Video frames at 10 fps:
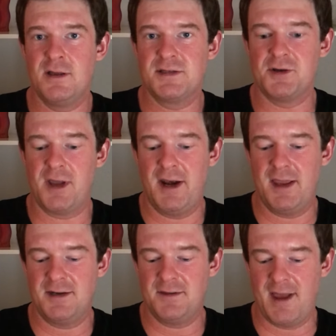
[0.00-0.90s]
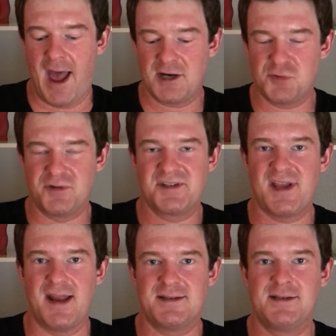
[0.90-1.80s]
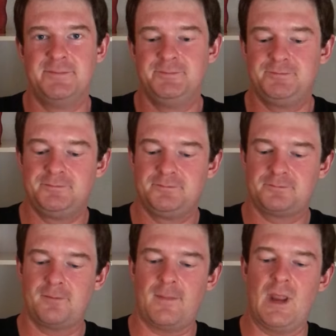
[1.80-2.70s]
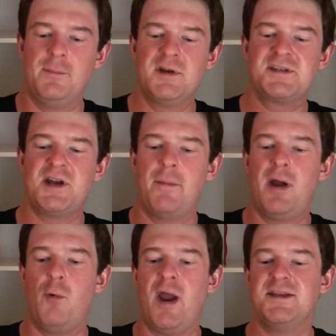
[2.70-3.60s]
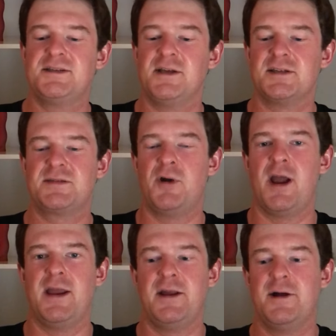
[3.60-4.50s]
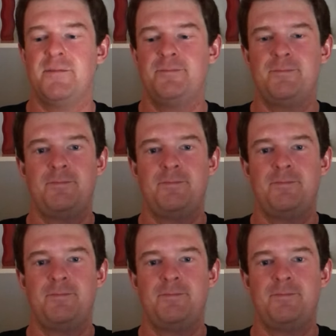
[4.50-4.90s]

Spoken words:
So getting into the actual scent, I'm going to start by wasting a spray here.